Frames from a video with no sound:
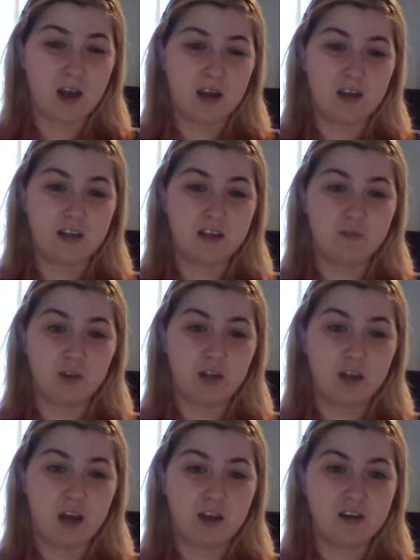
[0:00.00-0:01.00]
and I
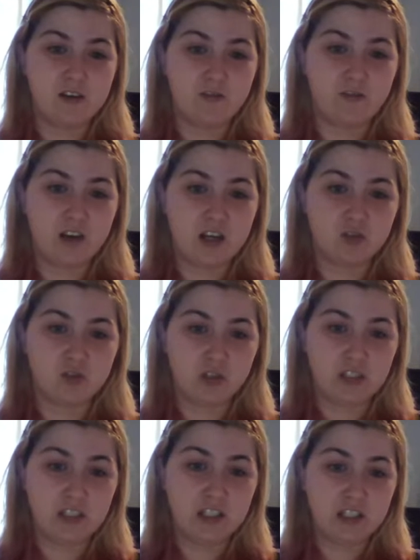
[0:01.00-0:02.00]
didn't finish
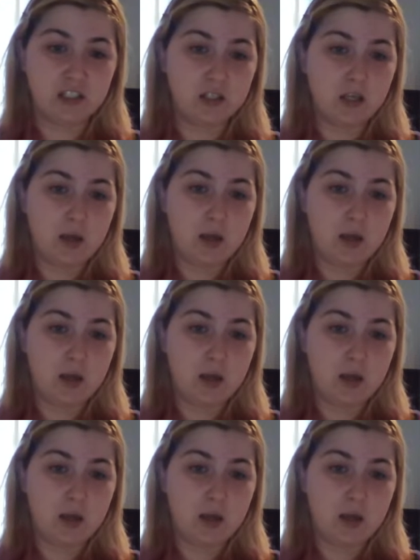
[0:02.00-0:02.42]
reading it,